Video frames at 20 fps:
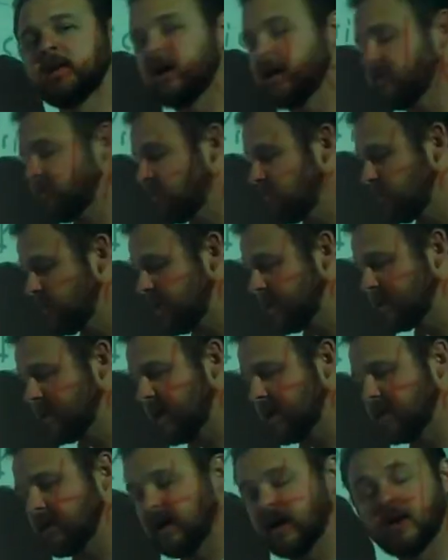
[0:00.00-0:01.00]
Nelson
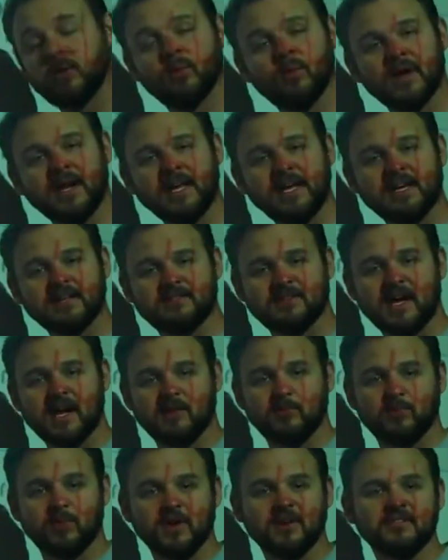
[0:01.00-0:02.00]
Mandela, when he gets
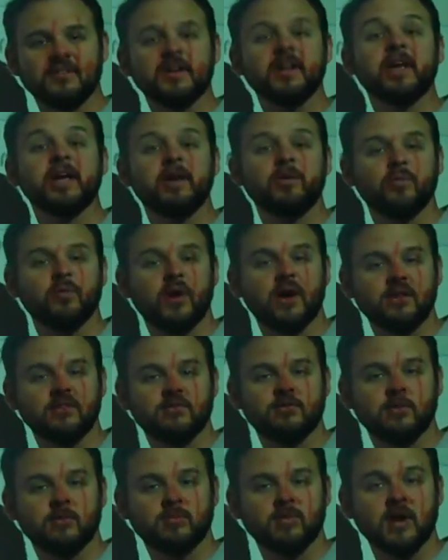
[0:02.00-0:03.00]
out of prison, he
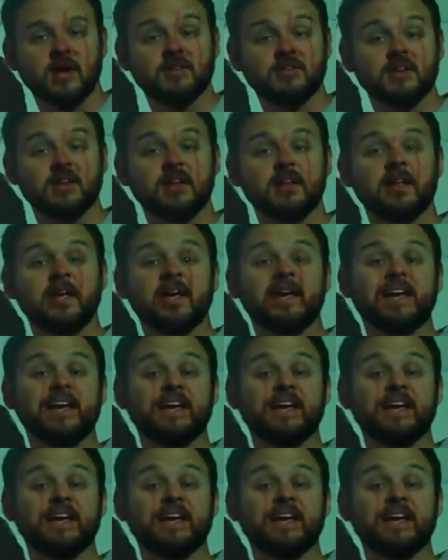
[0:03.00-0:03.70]
runs for president.